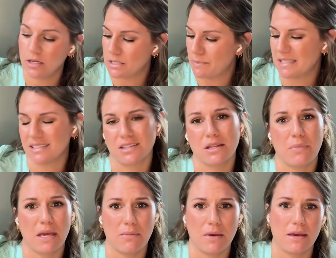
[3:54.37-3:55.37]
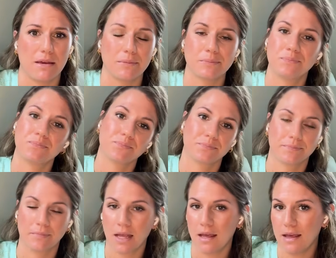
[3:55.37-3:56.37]
It depends on the baby and
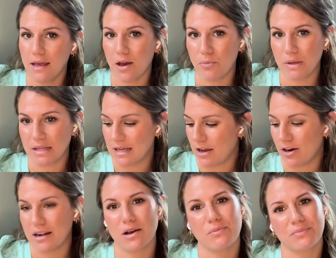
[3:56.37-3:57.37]
how big they are, and